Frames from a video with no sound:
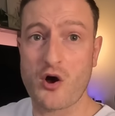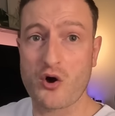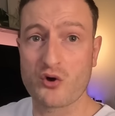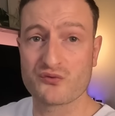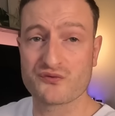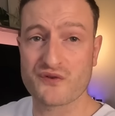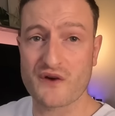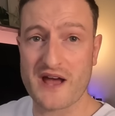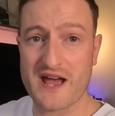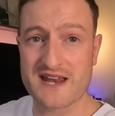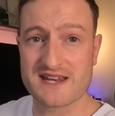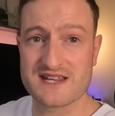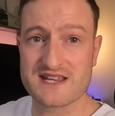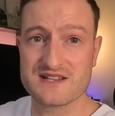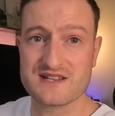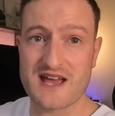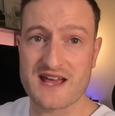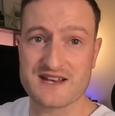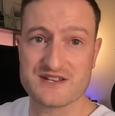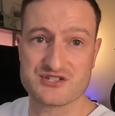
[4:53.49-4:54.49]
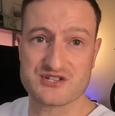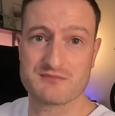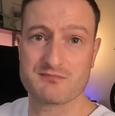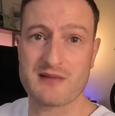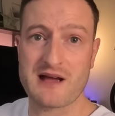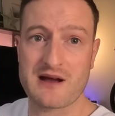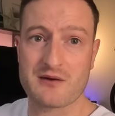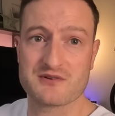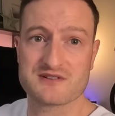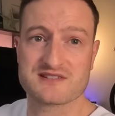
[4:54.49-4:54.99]
on for any engine
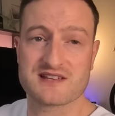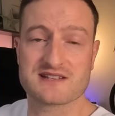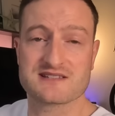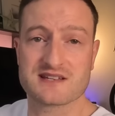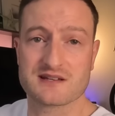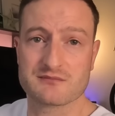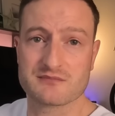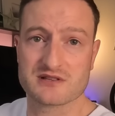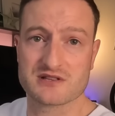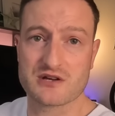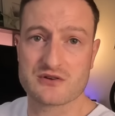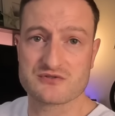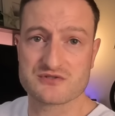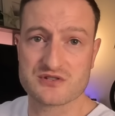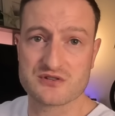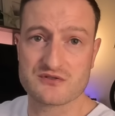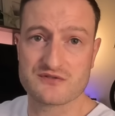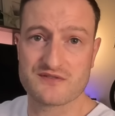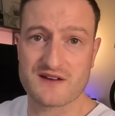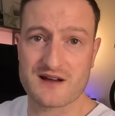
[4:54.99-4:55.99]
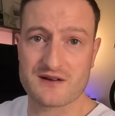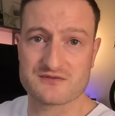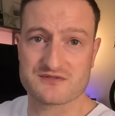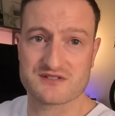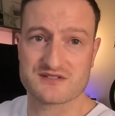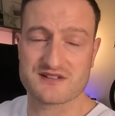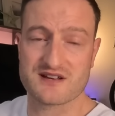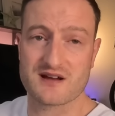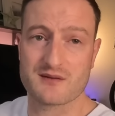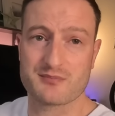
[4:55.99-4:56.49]
power setting below
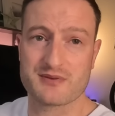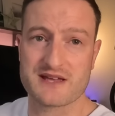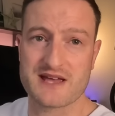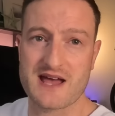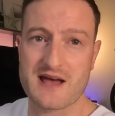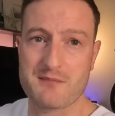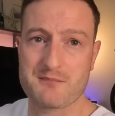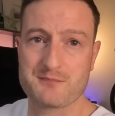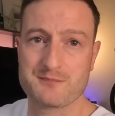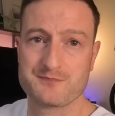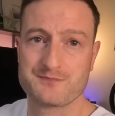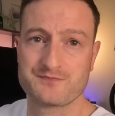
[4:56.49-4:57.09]
2000 RPM.